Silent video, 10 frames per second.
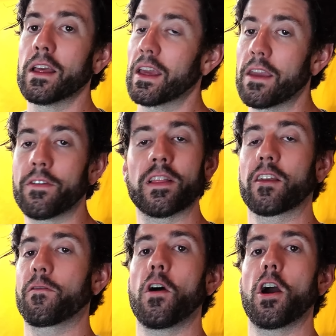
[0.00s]
even
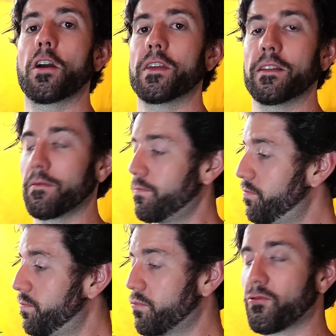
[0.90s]
less far than
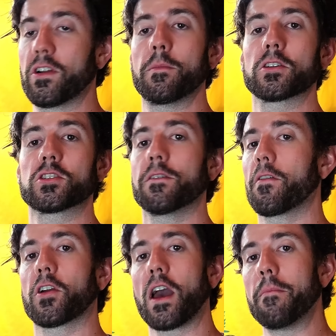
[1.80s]
pretty much they've
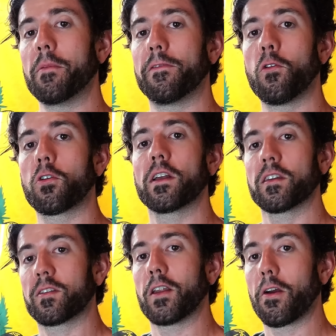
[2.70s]
ever gone before, at
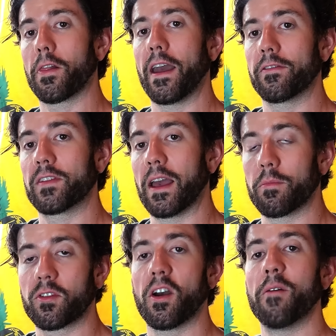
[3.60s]
least in our lifetime.
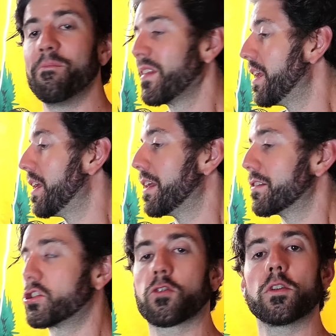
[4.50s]
So
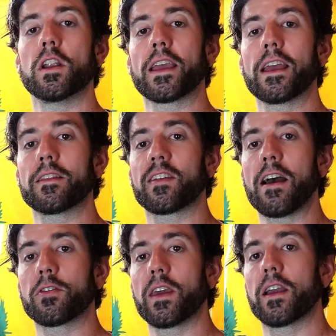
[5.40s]
just wanted to get this
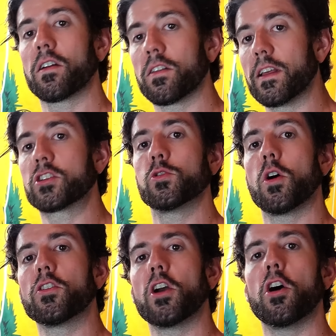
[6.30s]
out there, let you
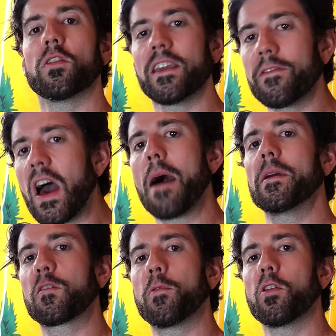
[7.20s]
all know. Leave
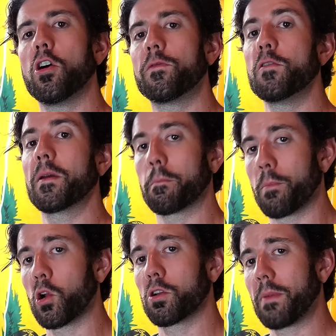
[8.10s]
comments below if you've been
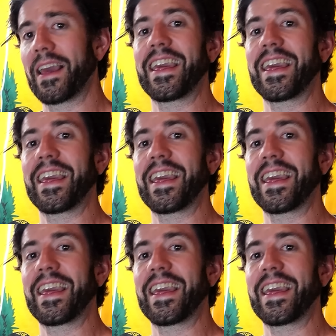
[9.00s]
burned by